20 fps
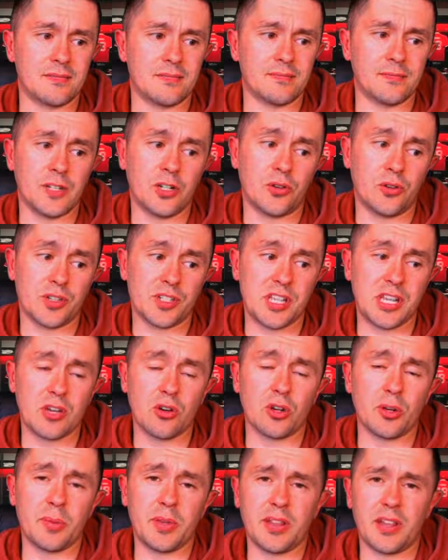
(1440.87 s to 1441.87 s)
is he
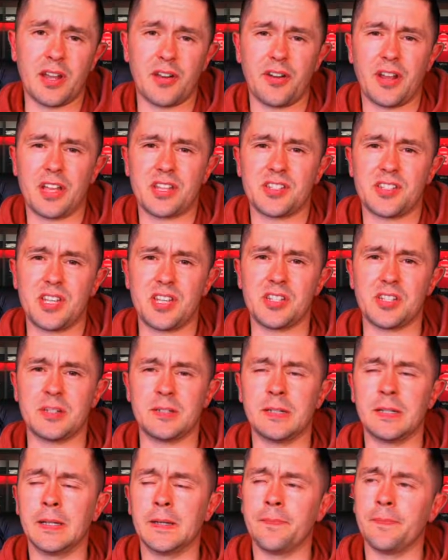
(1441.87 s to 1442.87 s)
going to be there next season?
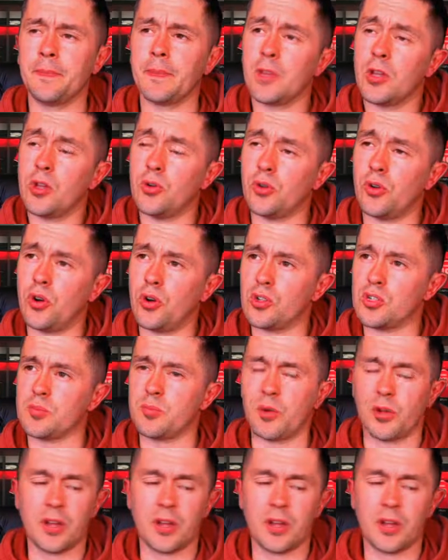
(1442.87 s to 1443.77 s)
Who knows? But